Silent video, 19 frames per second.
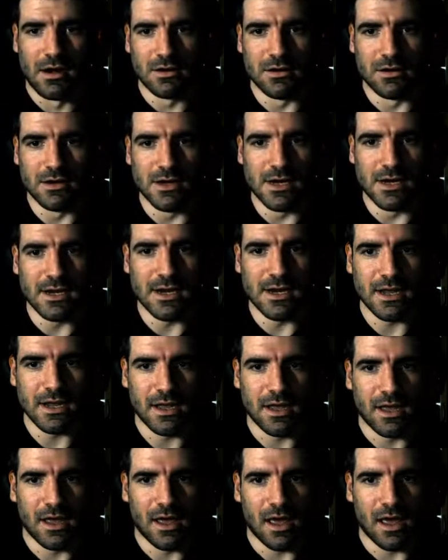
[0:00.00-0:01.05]
learn
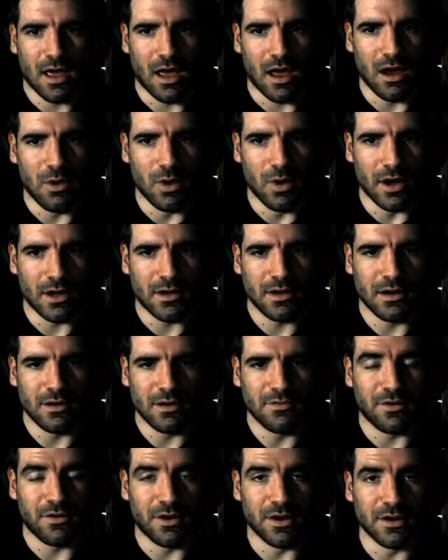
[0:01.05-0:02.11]
how a killer
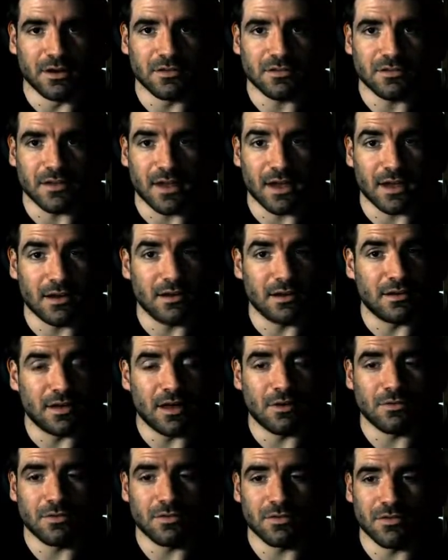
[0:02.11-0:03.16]
finds and
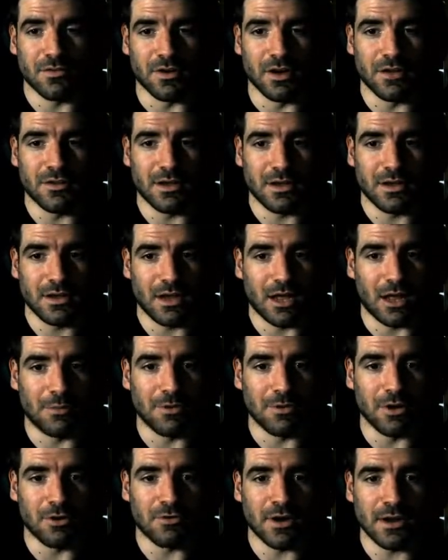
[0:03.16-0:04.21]
downs a survivor, help
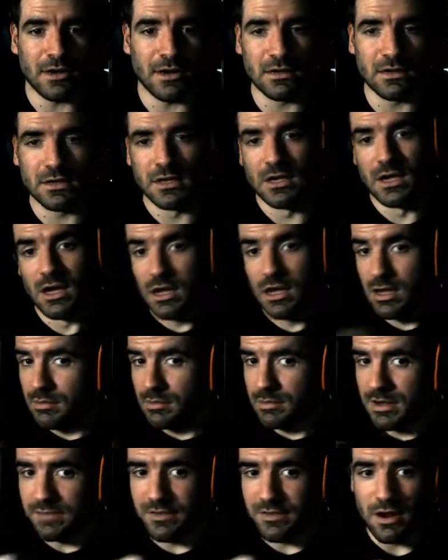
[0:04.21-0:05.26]
you out greatly.
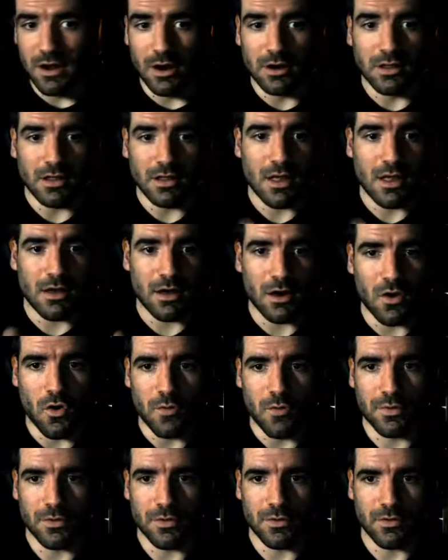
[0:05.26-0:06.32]
But if you don't do that, I
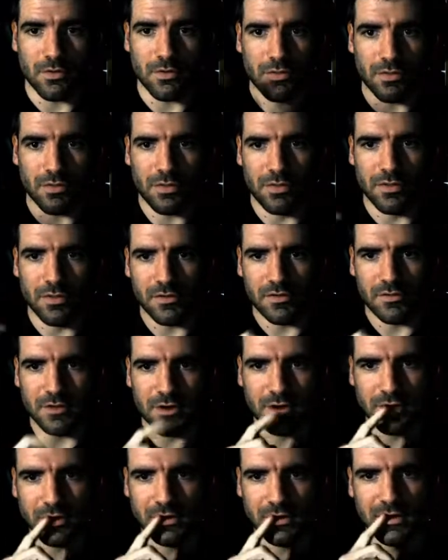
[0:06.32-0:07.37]
hope this
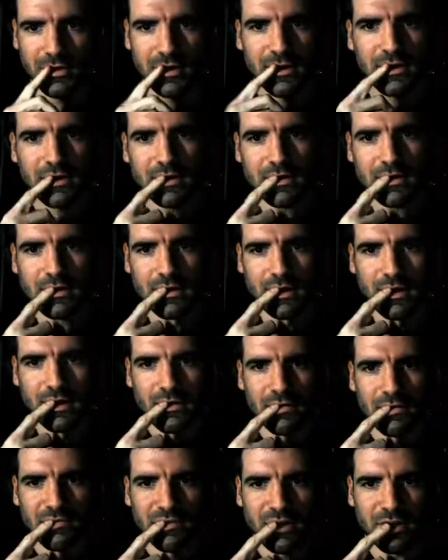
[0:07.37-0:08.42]
little
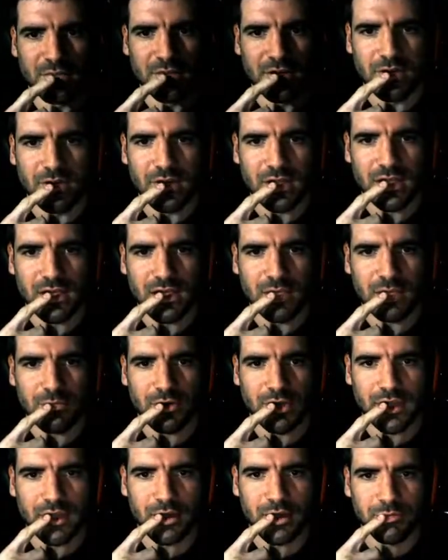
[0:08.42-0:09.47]
thing I'm doing here
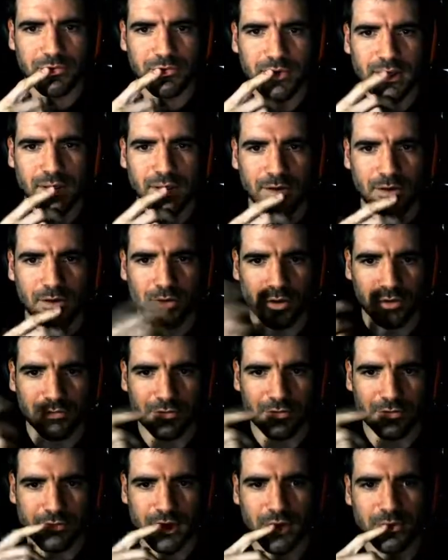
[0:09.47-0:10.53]
might help you out. I'm going to look
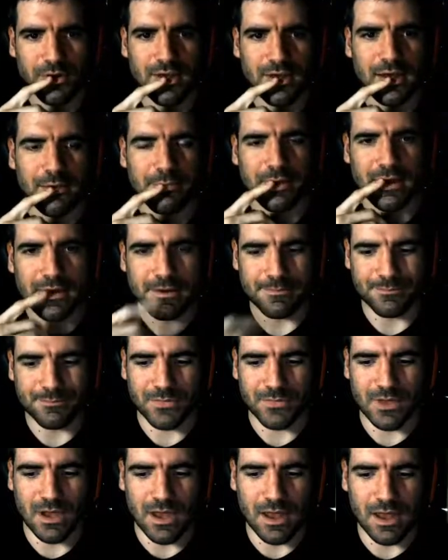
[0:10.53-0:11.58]
through my own gameplay
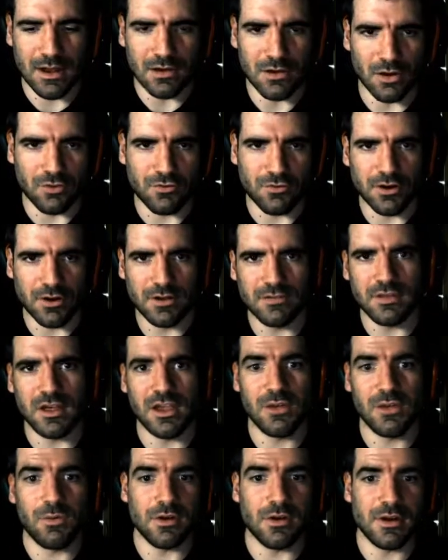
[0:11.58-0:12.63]
and try and tell
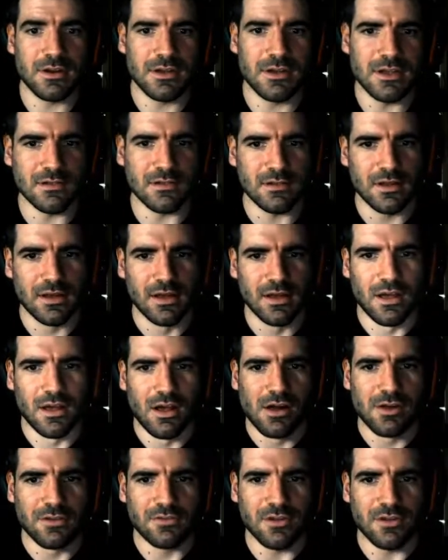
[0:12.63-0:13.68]
you what I did.
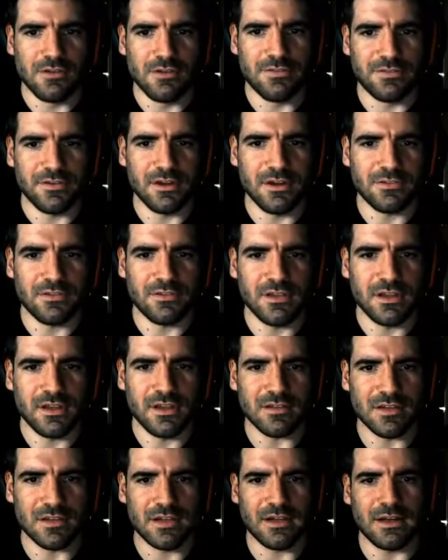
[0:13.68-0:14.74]
So first thing,
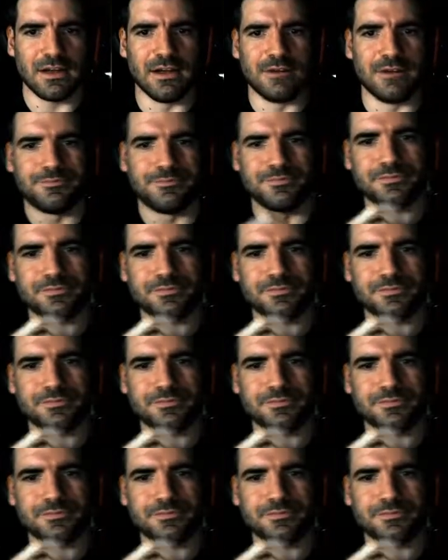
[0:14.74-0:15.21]
as a killer,